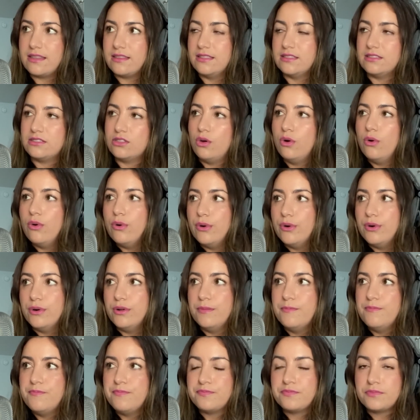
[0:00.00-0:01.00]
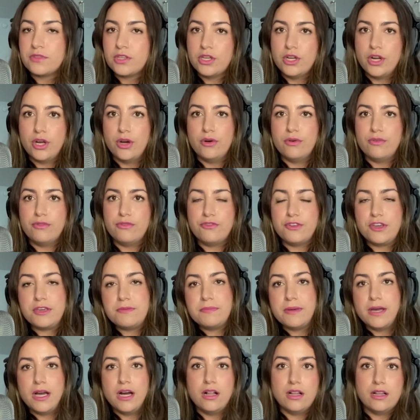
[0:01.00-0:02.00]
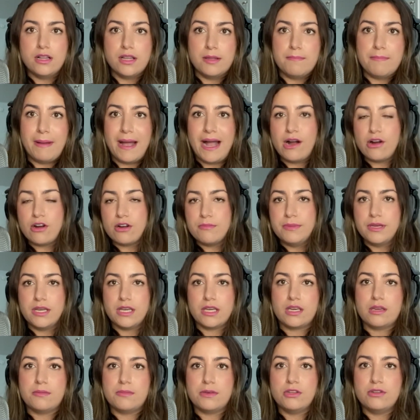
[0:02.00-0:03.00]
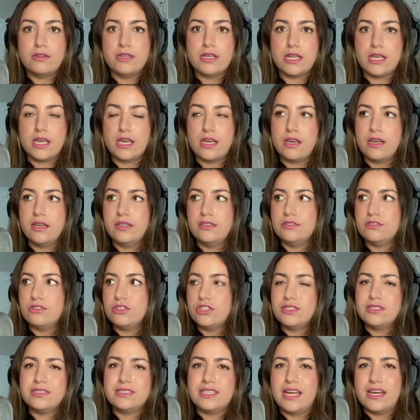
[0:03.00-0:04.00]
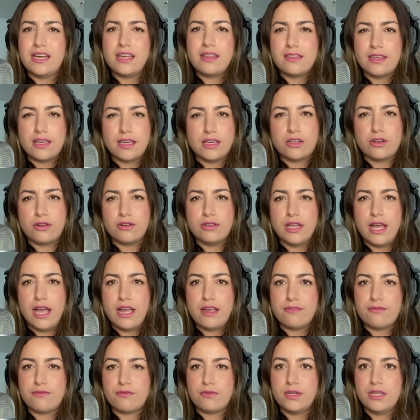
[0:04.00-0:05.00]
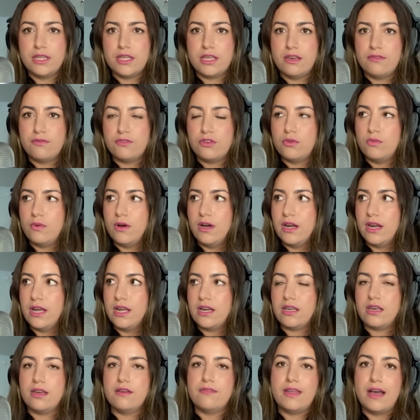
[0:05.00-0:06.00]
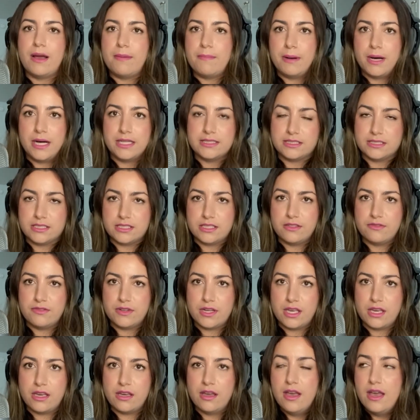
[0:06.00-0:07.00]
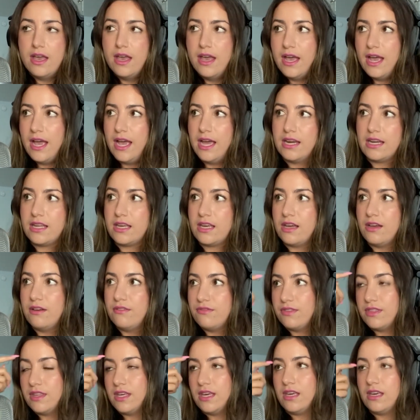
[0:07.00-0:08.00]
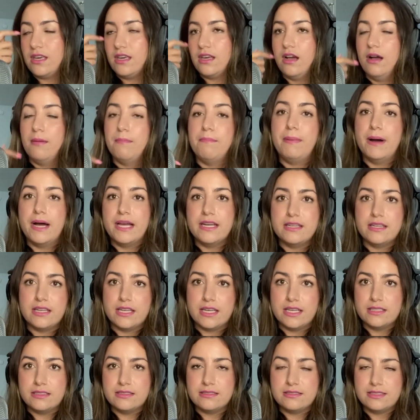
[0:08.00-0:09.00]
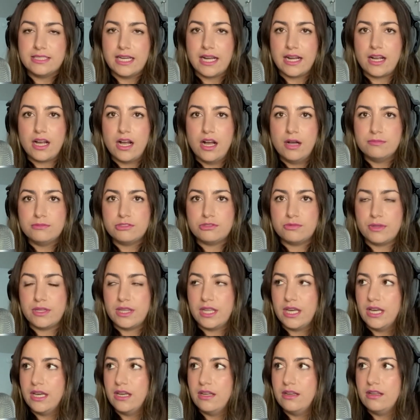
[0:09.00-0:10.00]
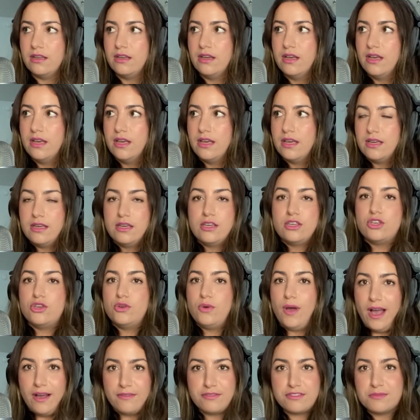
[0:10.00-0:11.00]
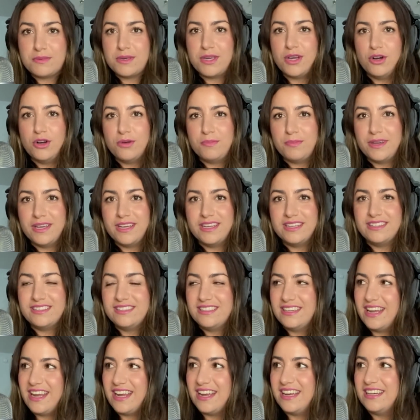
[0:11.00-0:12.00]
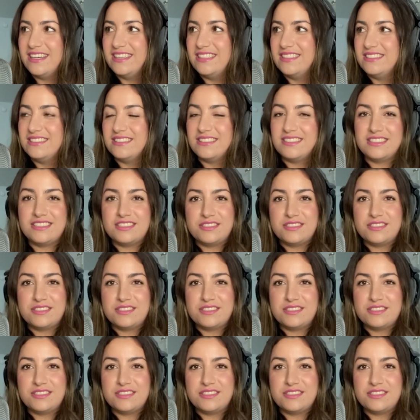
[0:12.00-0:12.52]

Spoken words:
this whole, female empowerment community and just anything in your life, really. If you want any of that positivity, any of the abundance that comes with it, you have to be open and